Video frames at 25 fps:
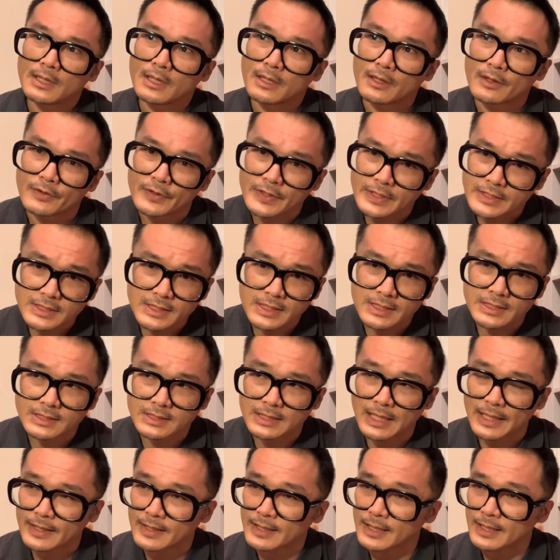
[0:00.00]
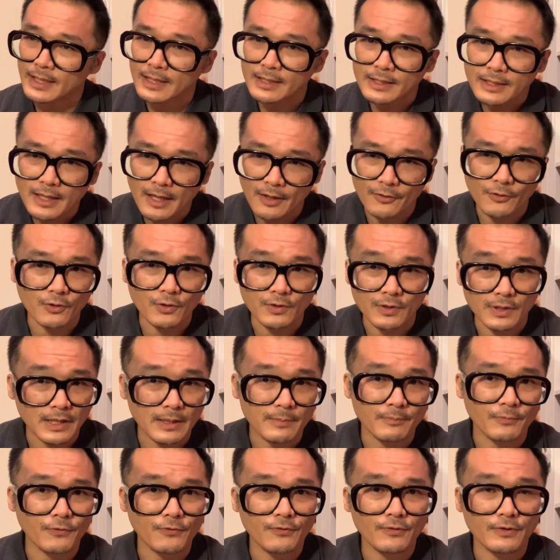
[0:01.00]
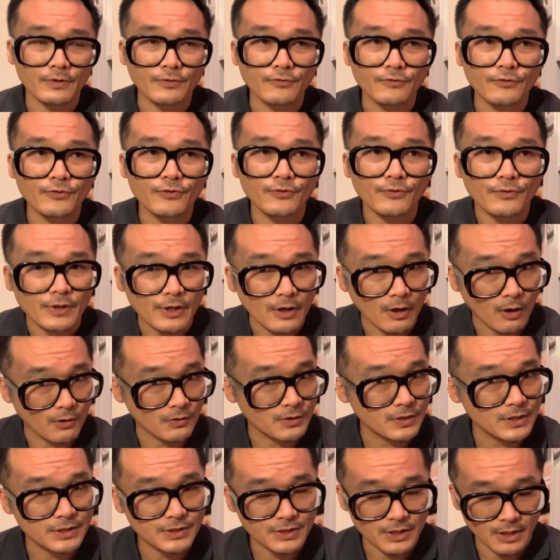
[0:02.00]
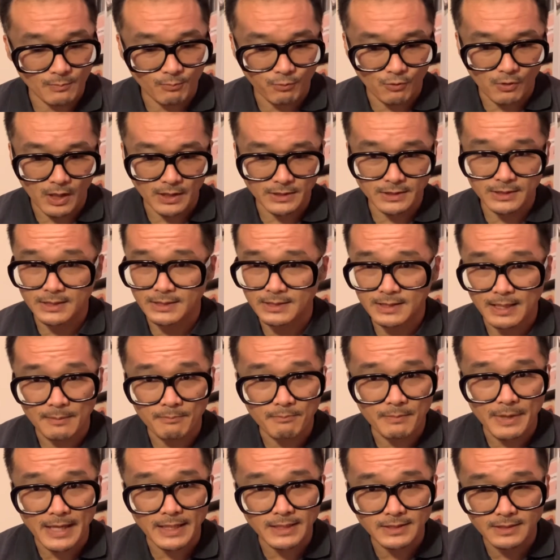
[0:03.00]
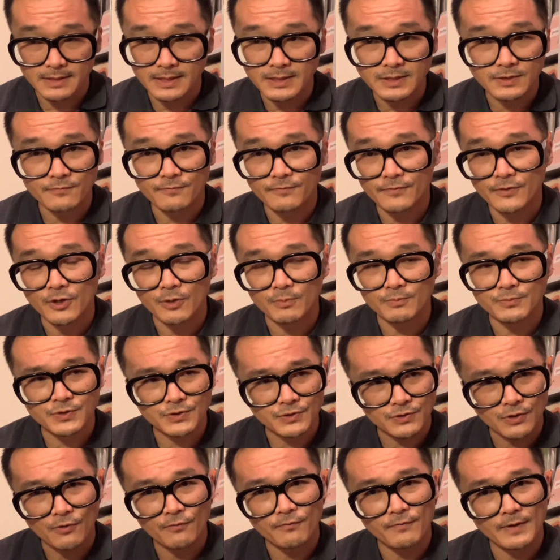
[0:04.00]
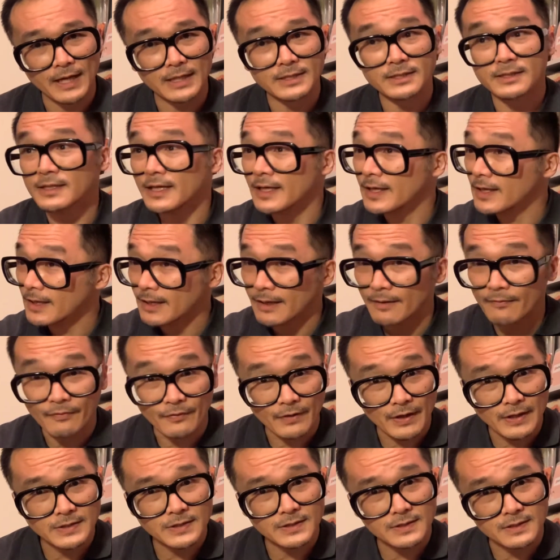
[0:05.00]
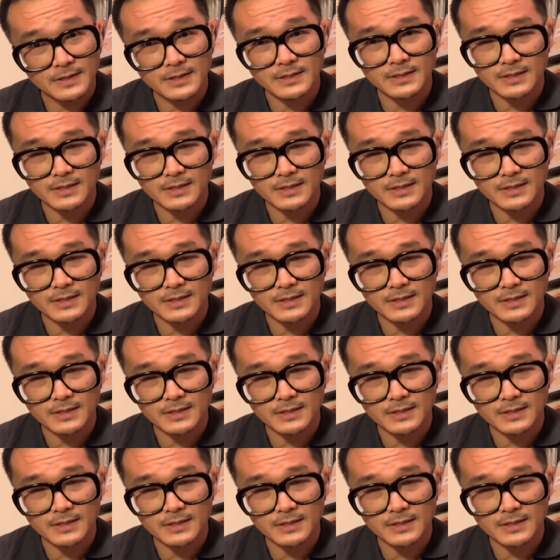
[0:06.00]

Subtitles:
This is, I think, another glimpse into the artistic process that makes this film so fascinating, and thus this